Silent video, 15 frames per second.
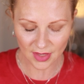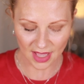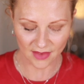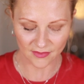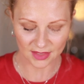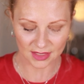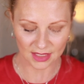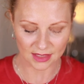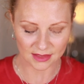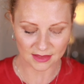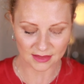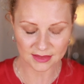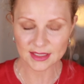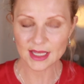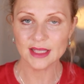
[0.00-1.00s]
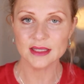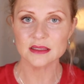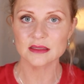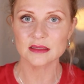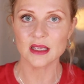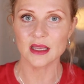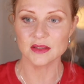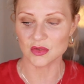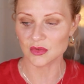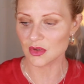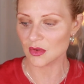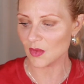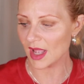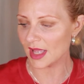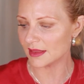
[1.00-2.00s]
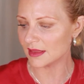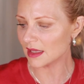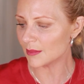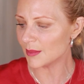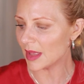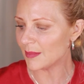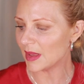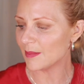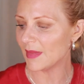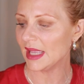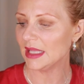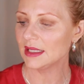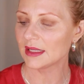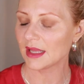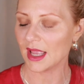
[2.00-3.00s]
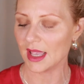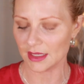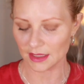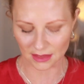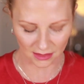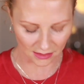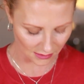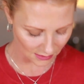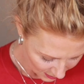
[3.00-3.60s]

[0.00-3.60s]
have it in the States. I don't know why. I think it might be made in Canada.